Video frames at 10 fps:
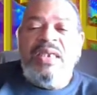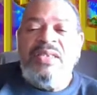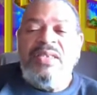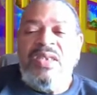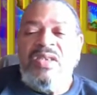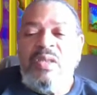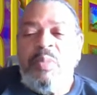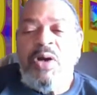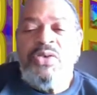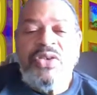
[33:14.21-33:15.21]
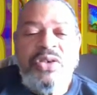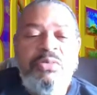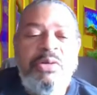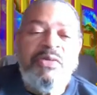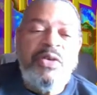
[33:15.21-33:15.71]
he says the person
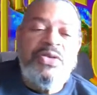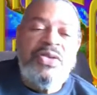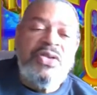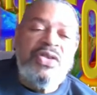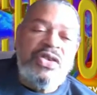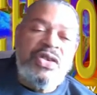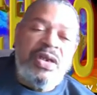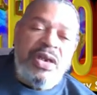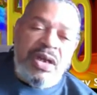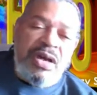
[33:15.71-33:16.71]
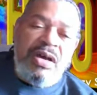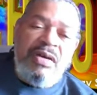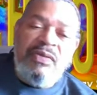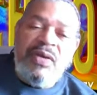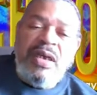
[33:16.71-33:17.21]
who refuses to
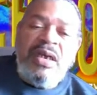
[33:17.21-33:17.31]
love